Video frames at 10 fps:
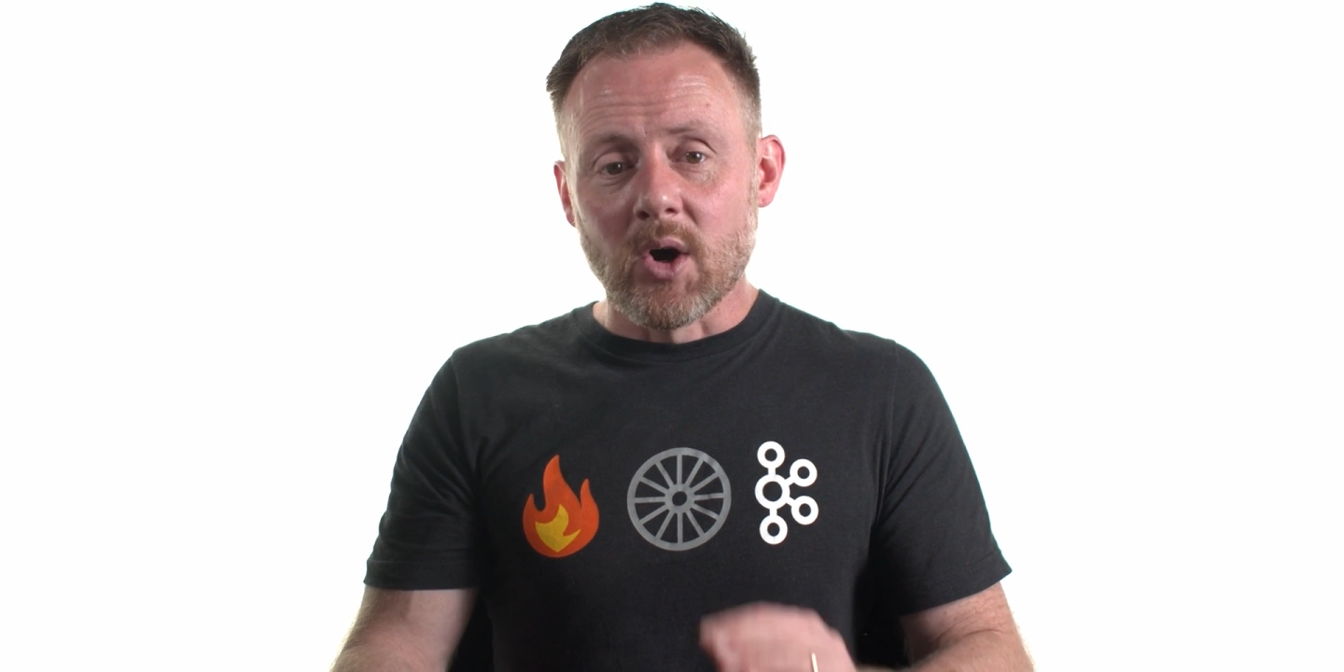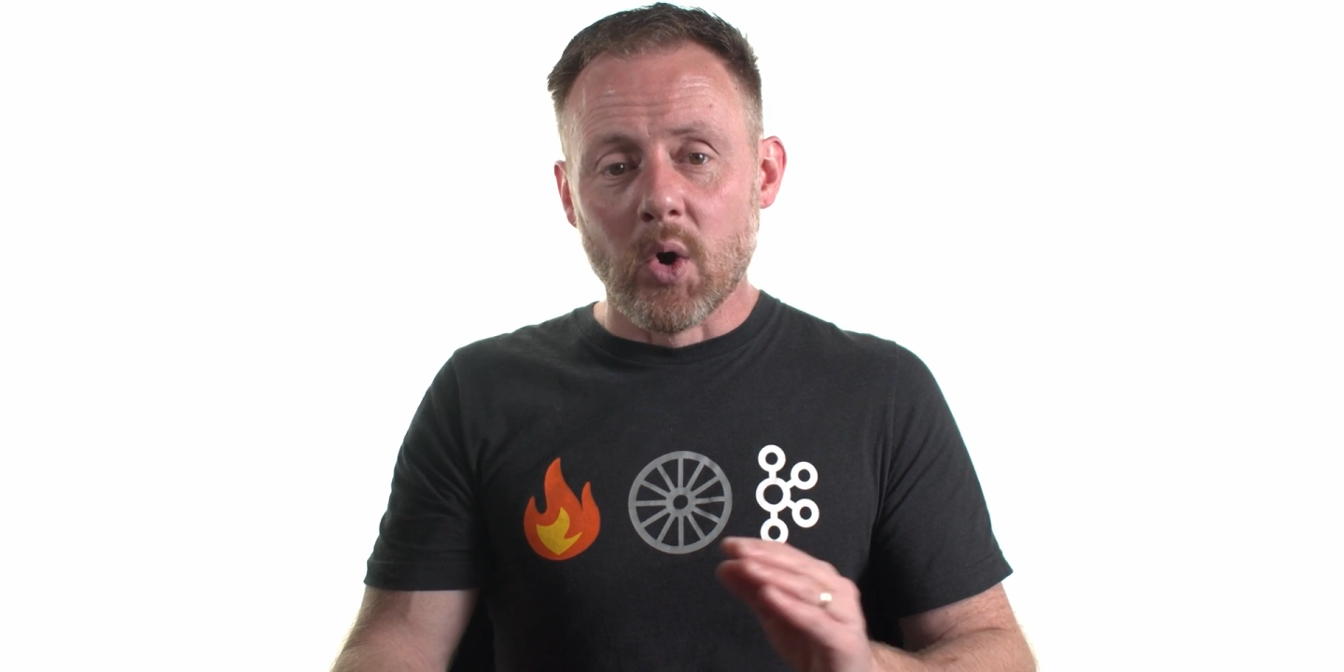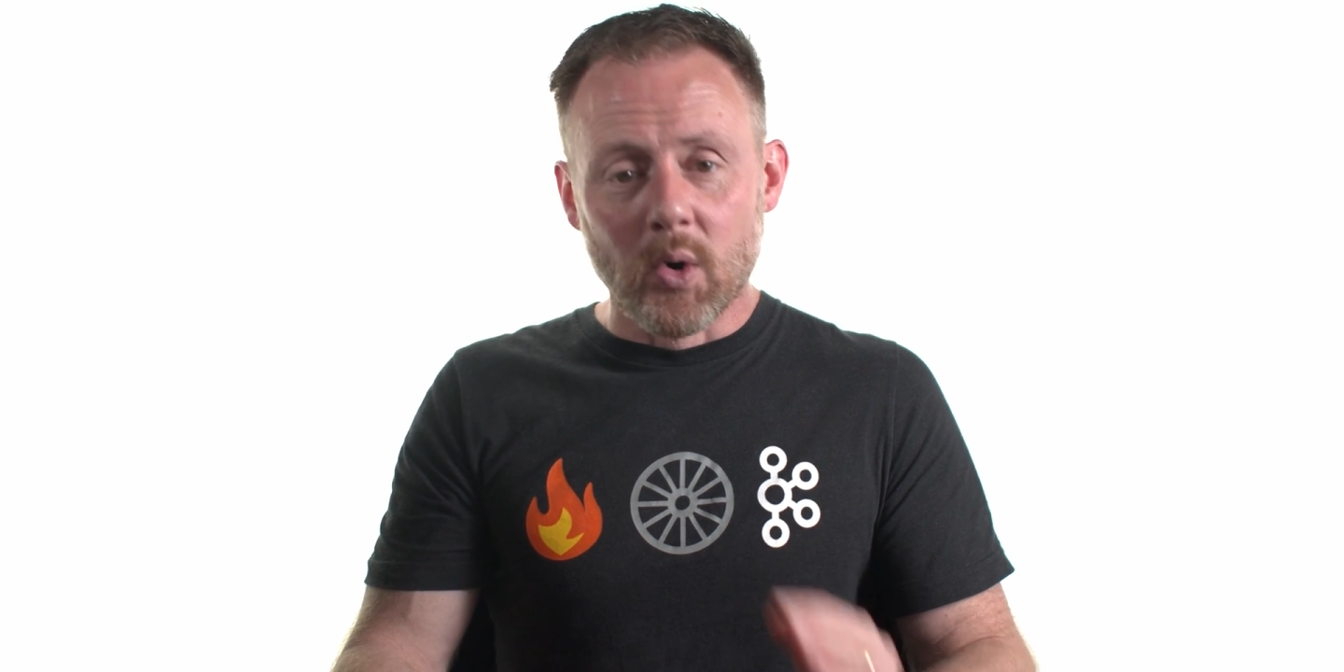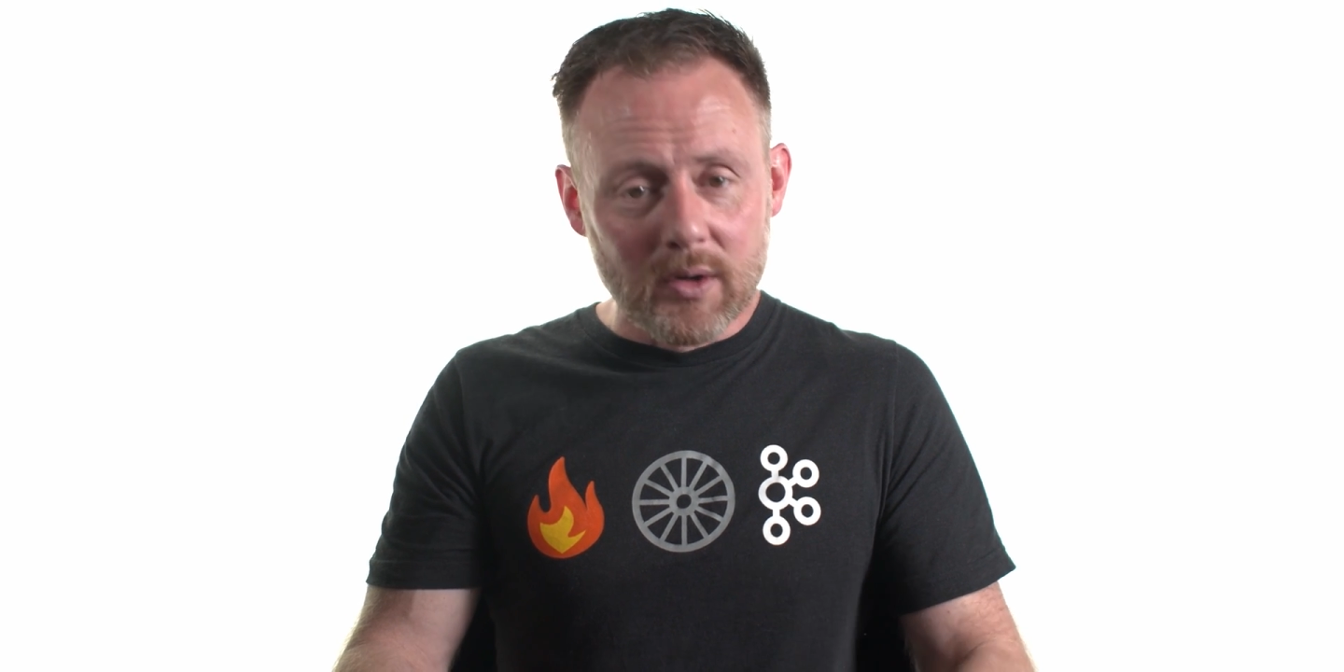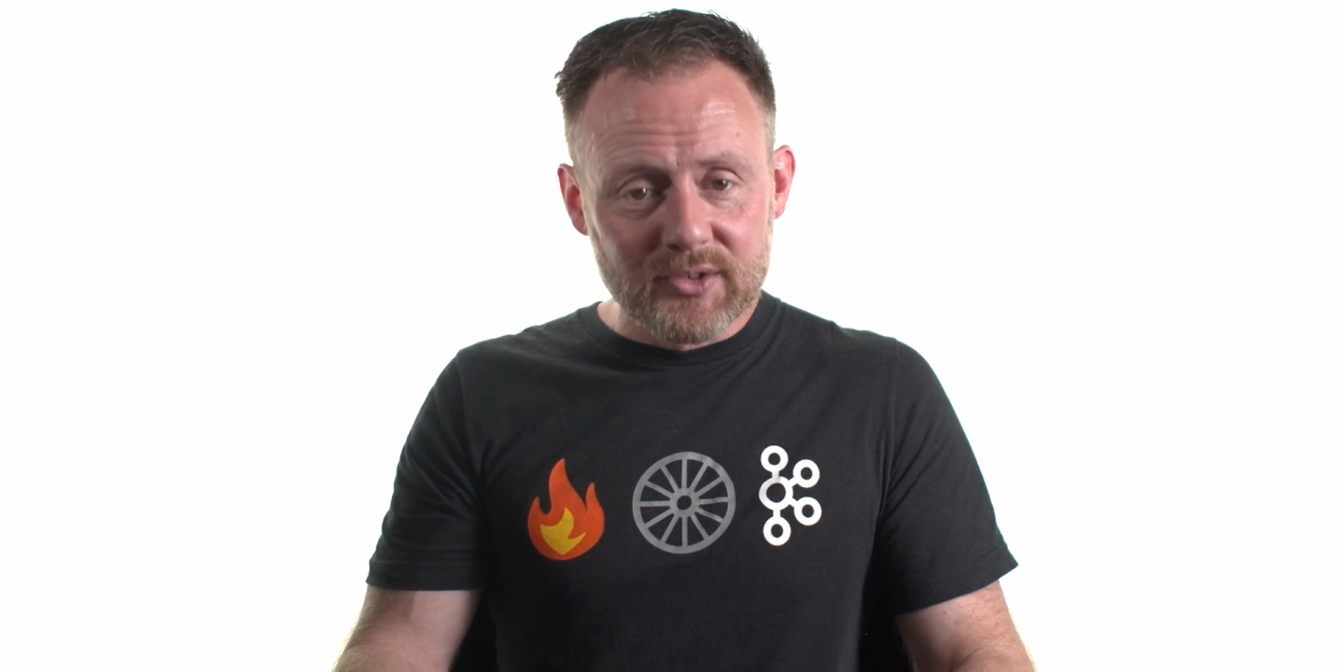
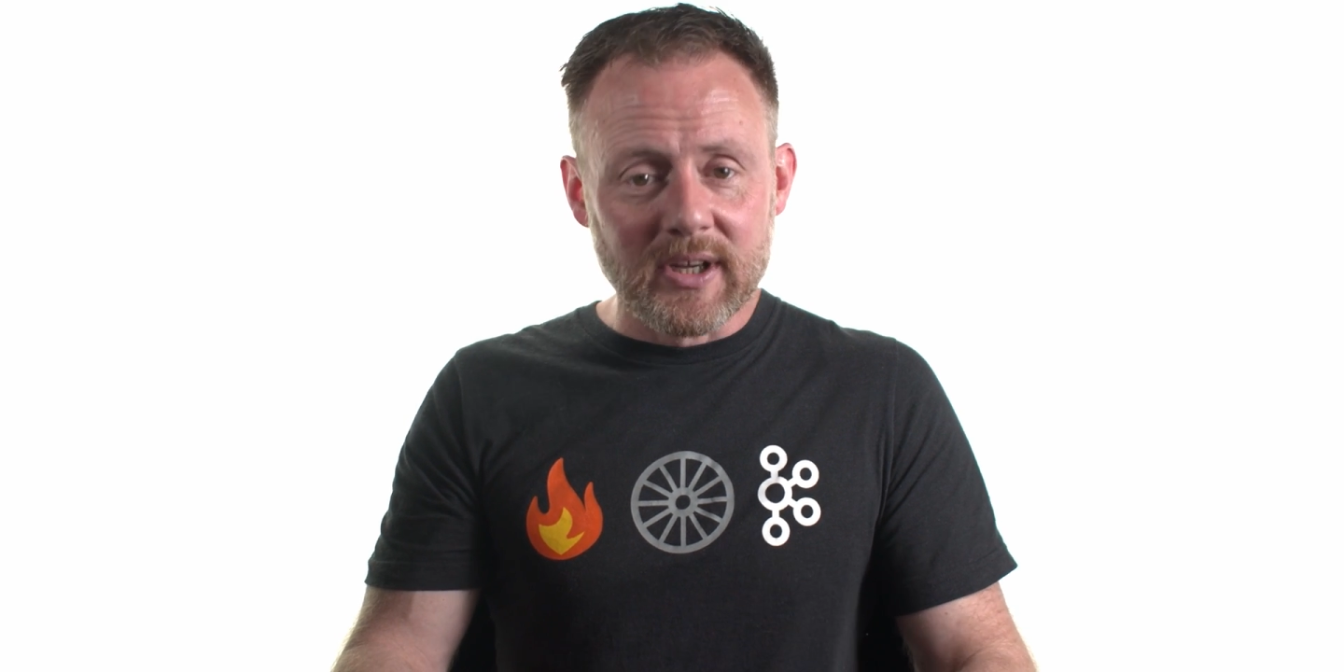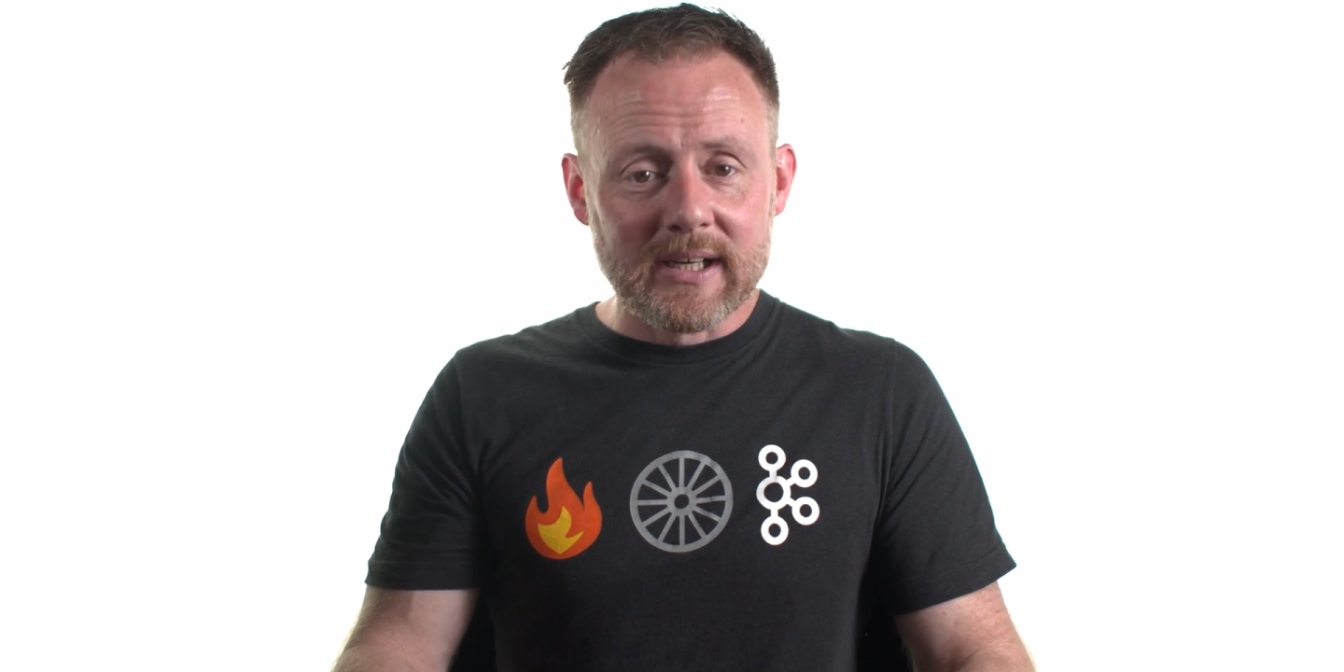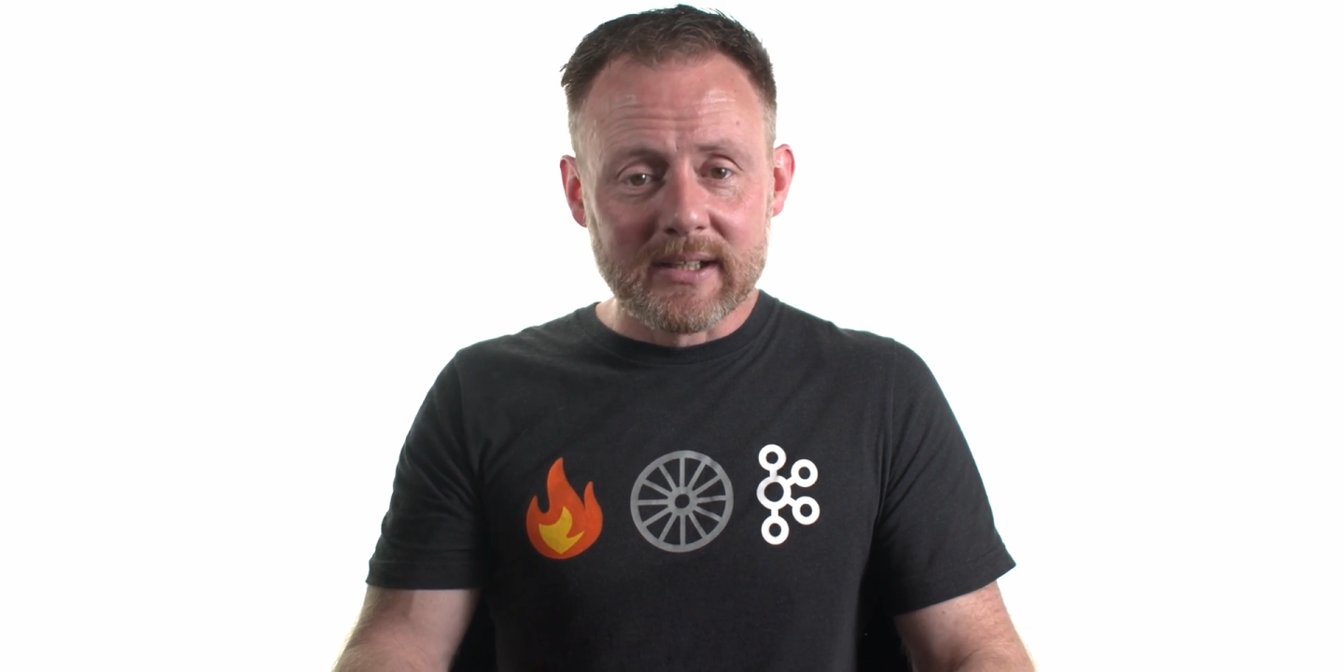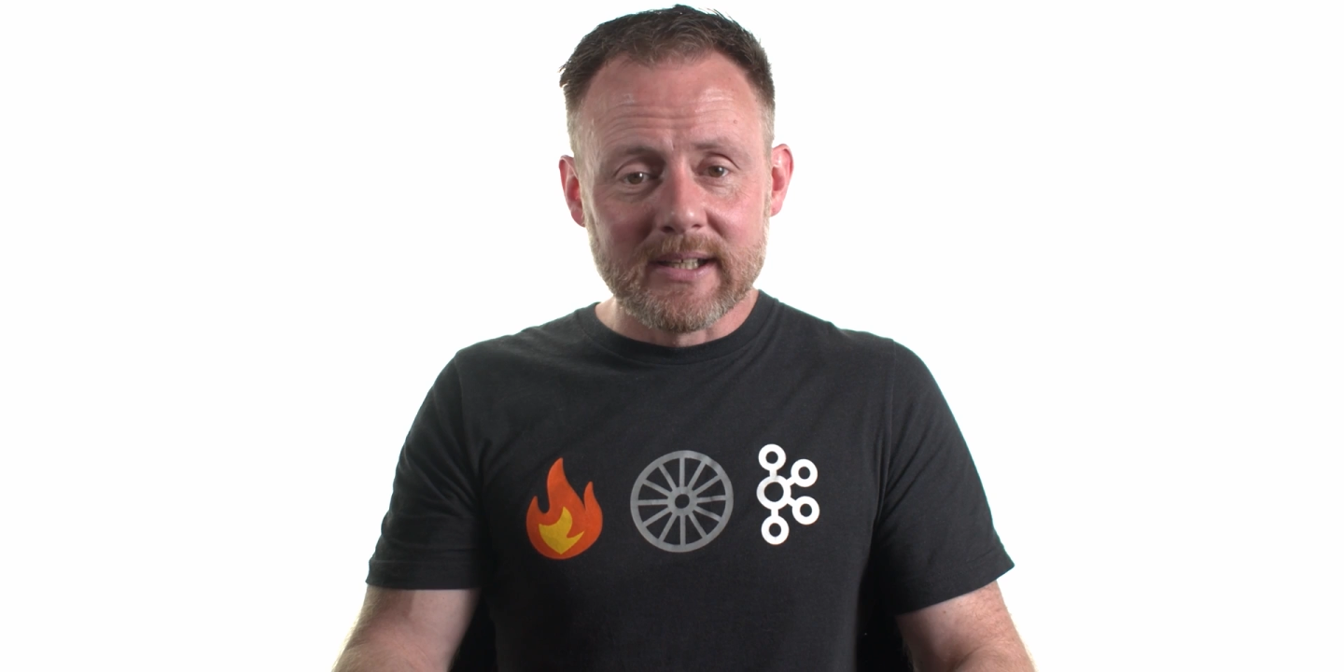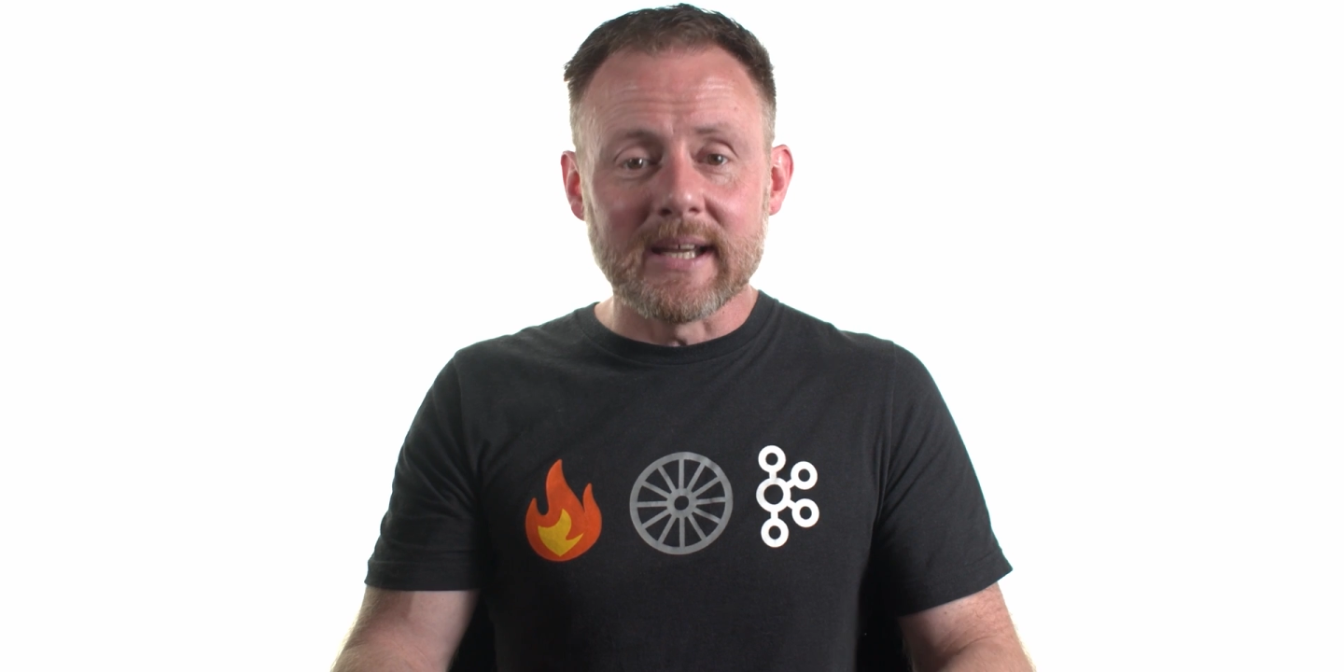
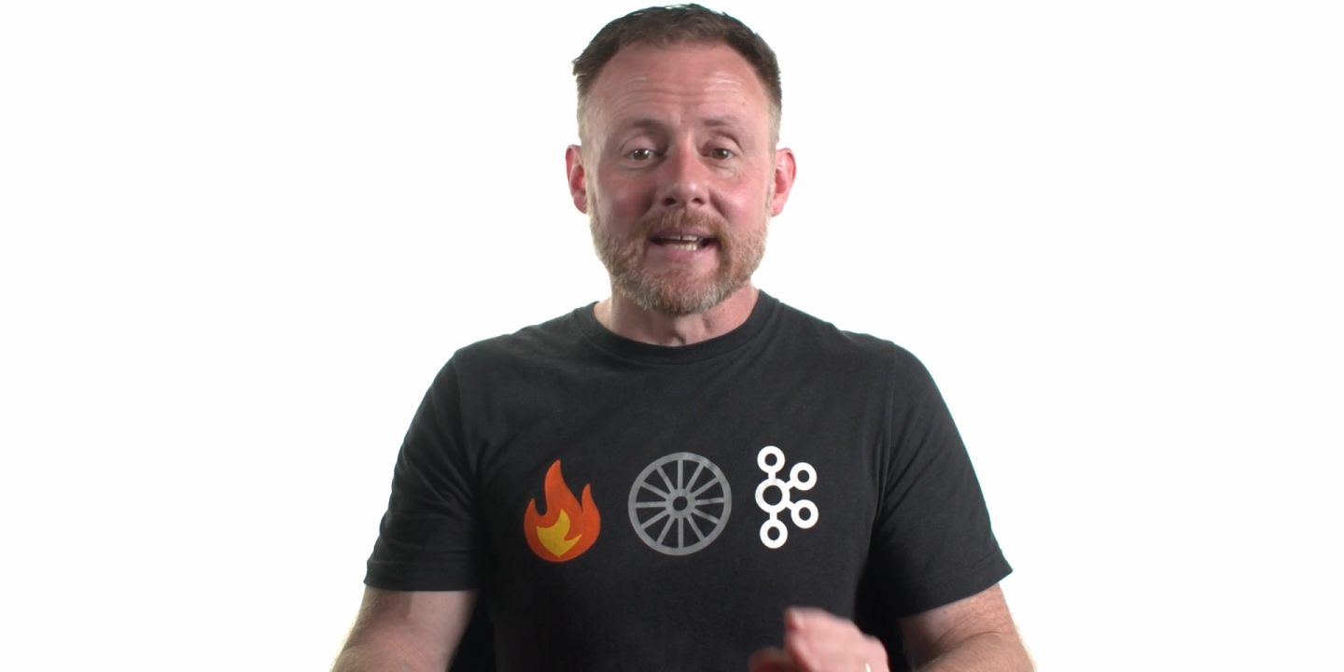horizontally